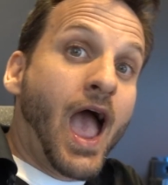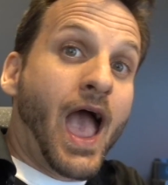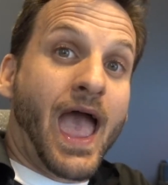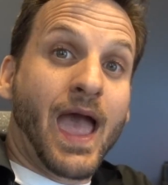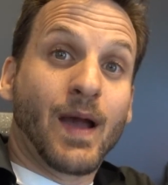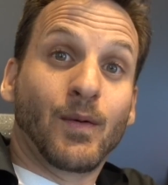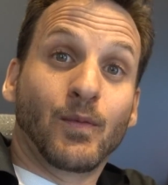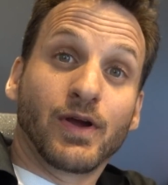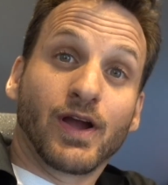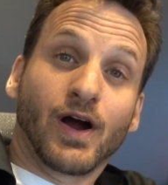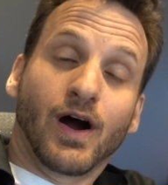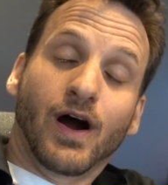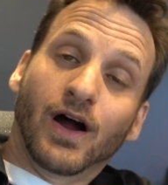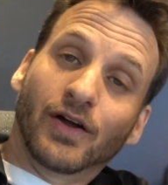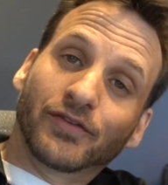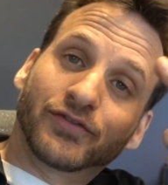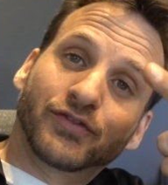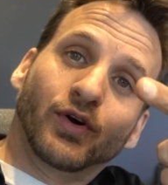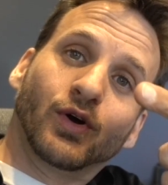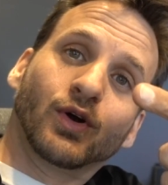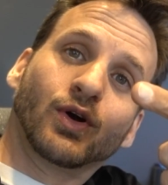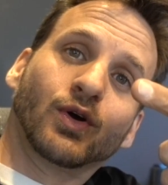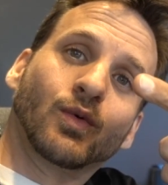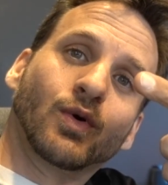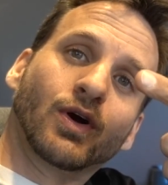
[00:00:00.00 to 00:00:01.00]
And we
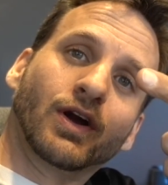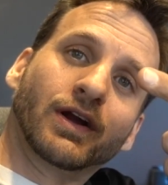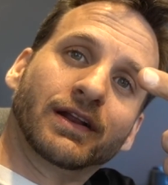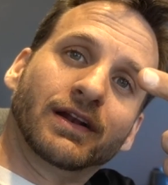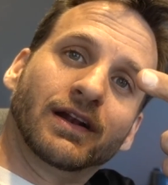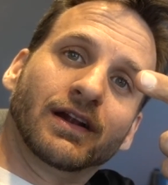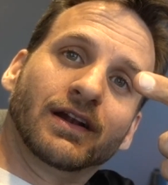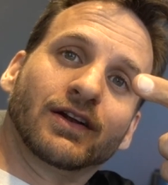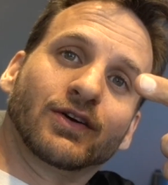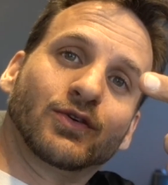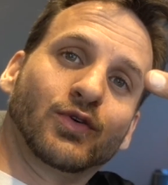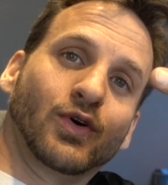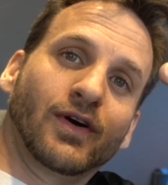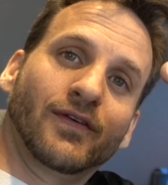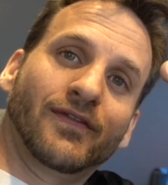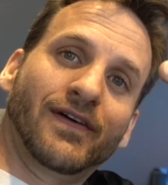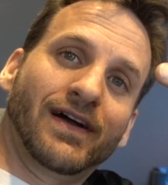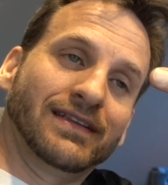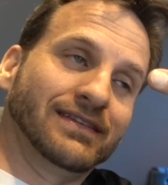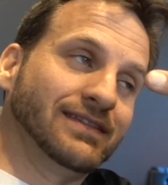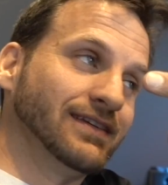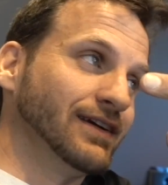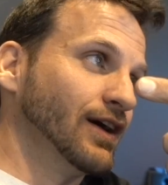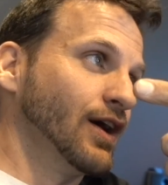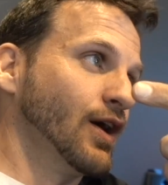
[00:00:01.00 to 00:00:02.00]
also are working on a
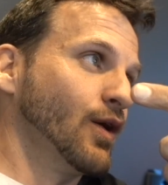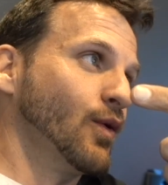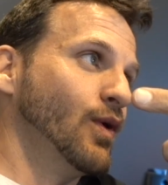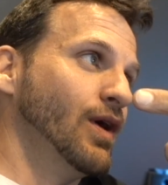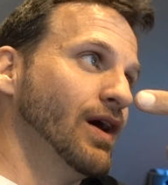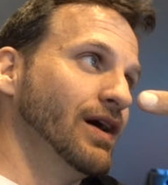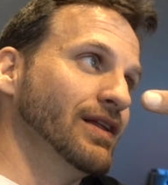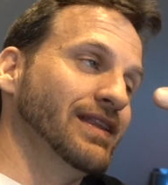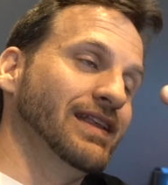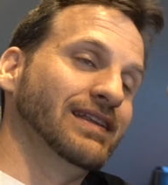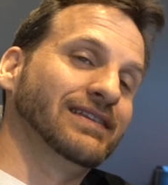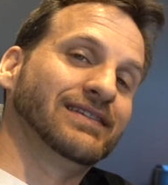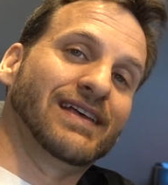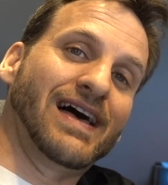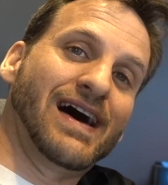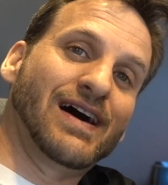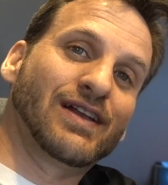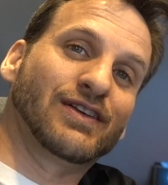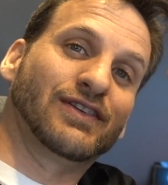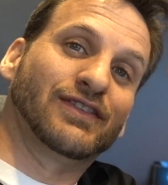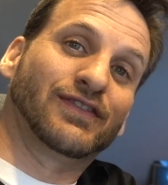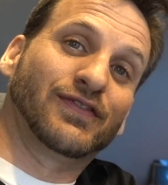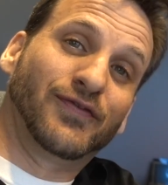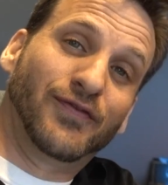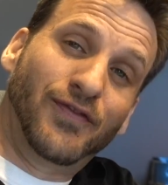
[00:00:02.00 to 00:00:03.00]
Corvette ZR1 that's loud
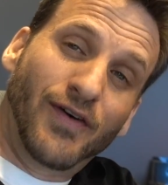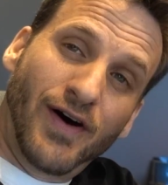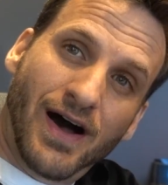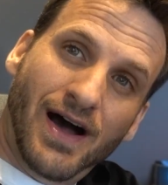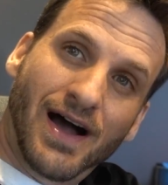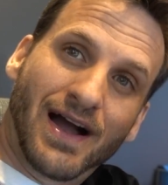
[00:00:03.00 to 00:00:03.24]
as f***.